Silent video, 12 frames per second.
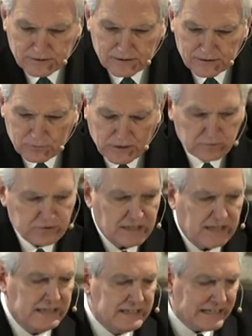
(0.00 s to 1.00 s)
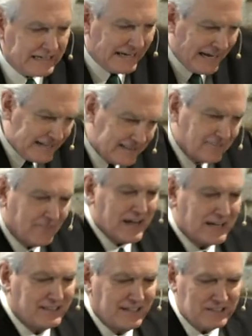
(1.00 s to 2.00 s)
We don't negate the
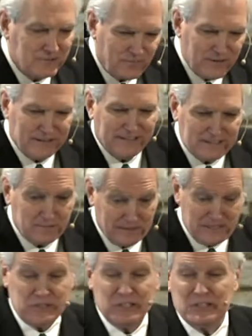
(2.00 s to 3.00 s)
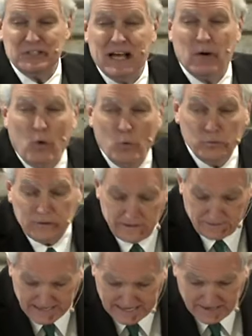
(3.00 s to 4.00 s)
fact that it's feelings, but it's just not only
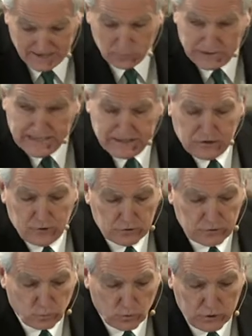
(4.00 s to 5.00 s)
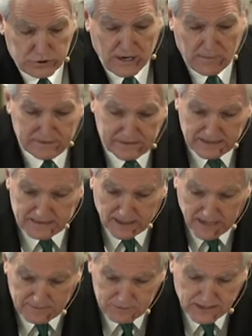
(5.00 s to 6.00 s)
that. We need to use words. But at
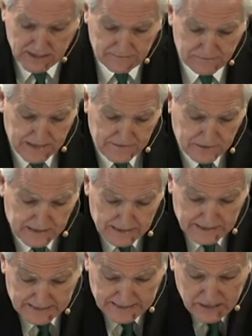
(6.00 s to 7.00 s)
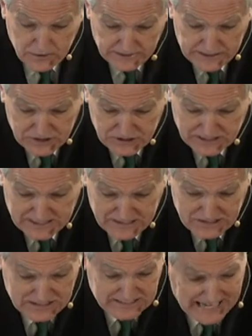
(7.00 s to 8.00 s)
times, David here is
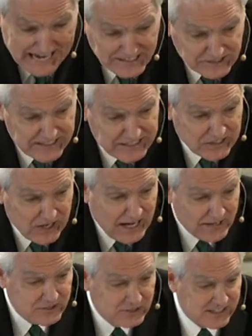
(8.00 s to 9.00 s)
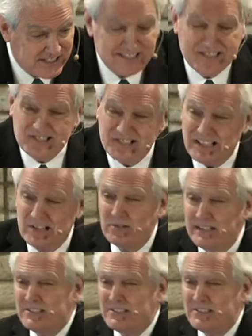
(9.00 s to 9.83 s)
asking God to consider His